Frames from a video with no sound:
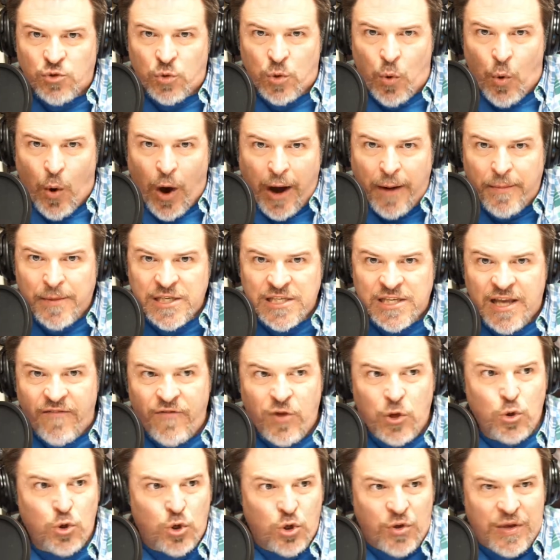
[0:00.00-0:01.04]
requirements of
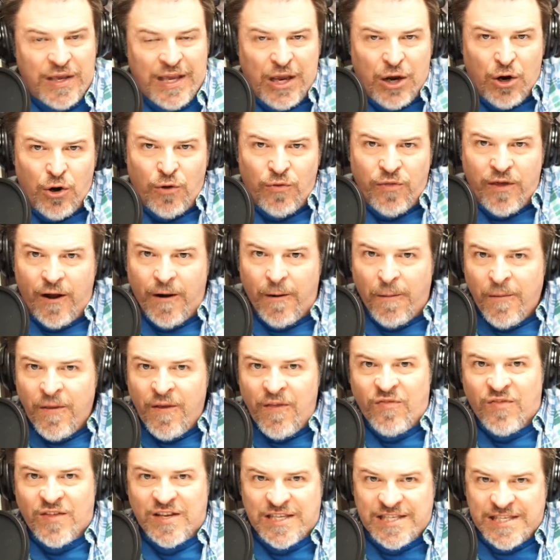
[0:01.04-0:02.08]
you? Do you hear the
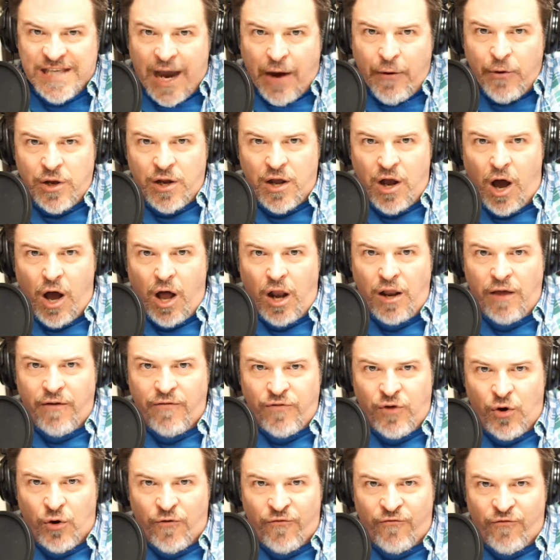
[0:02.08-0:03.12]
siren call of
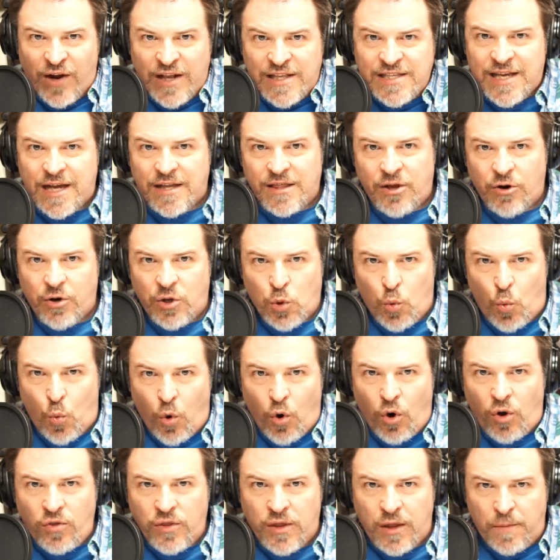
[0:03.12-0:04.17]
your friends out there in the
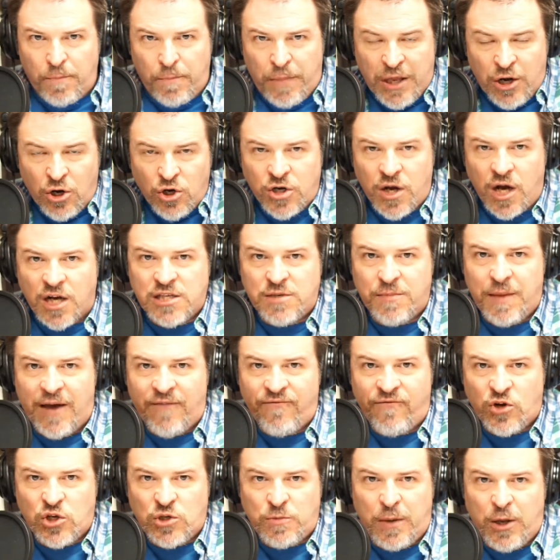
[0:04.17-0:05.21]
world that Peter talks
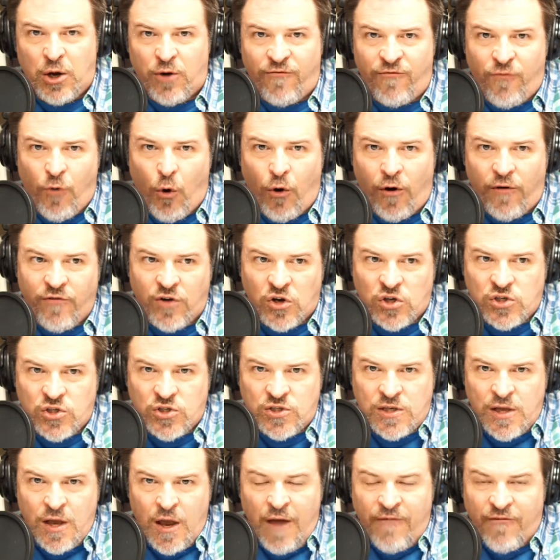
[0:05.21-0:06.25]
about, 1 Peter 4,
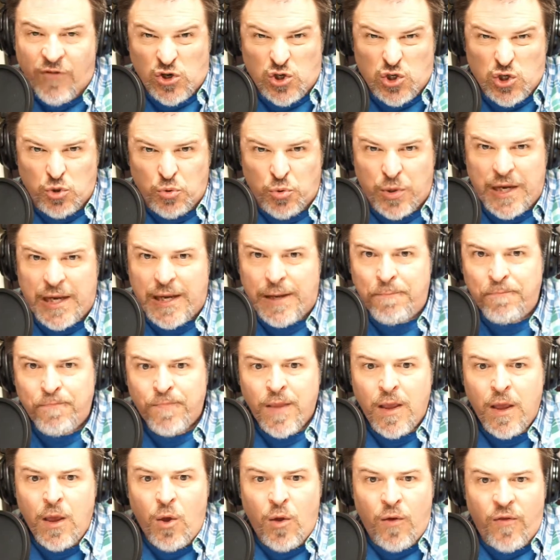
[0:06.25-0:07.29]
verse 3,
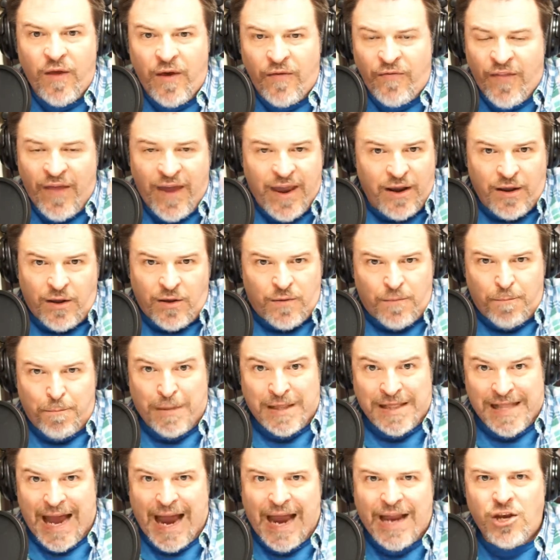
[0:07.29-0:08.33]
that they
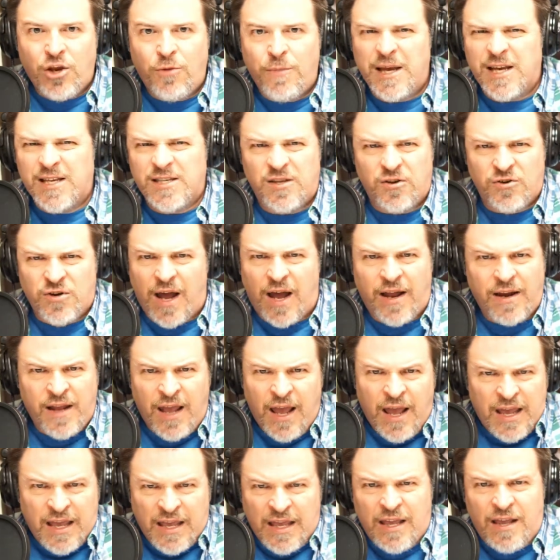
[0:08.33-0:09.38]
malign you because you're not
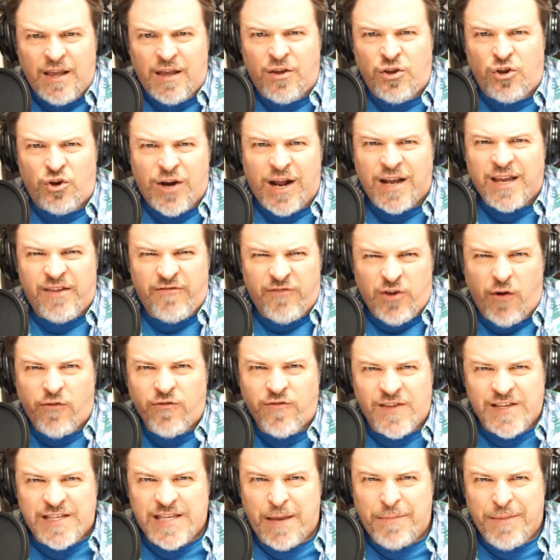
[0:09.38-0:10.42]
given over to
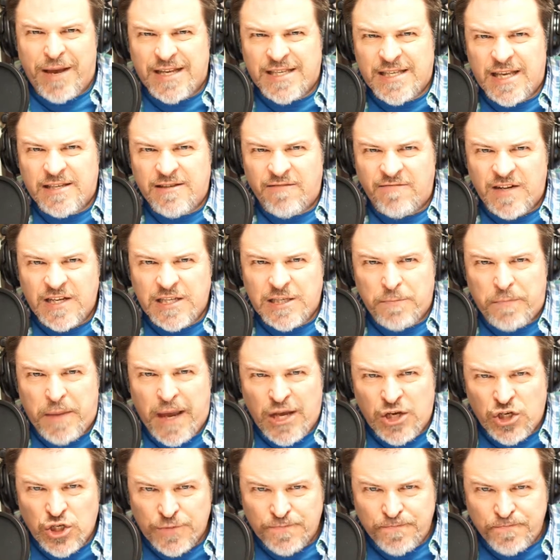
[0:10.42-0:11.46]
the same excess of
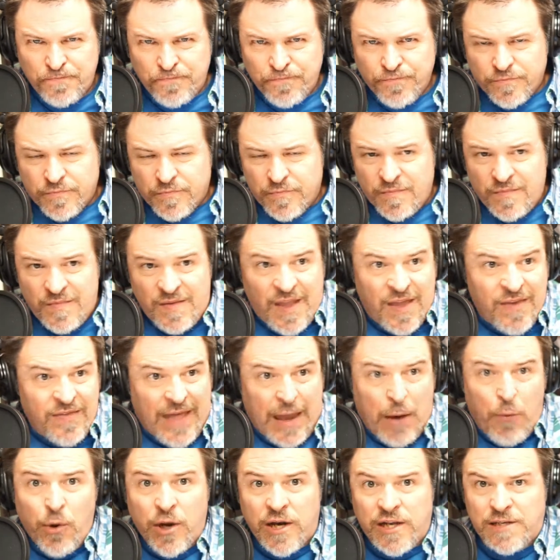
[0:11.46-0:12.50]
dissipation?
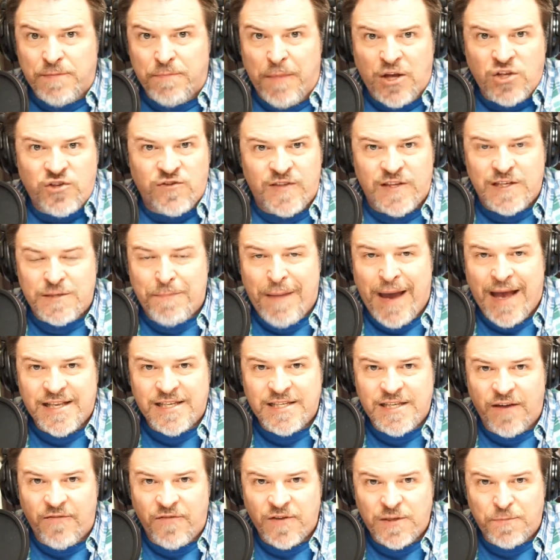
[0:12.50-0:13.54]
They want as much of this bad
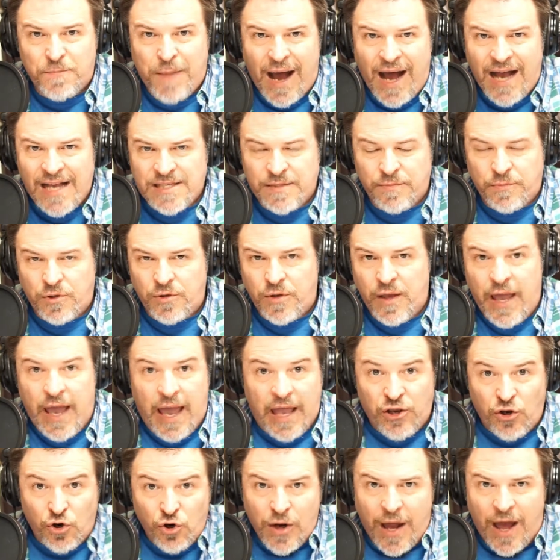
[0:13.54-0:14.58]
stuff as possible,
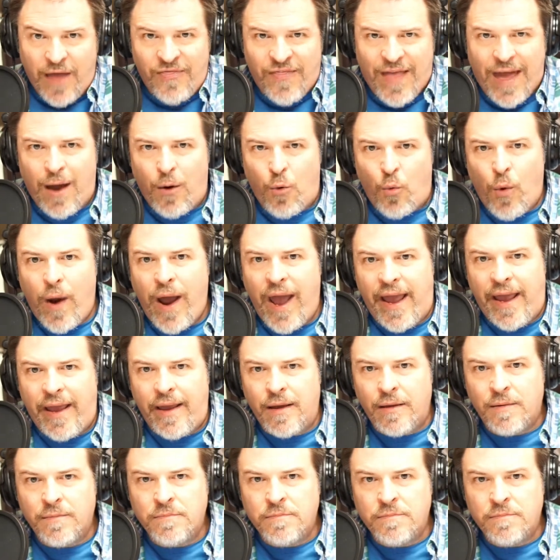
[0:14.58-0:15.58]
and you're not that way.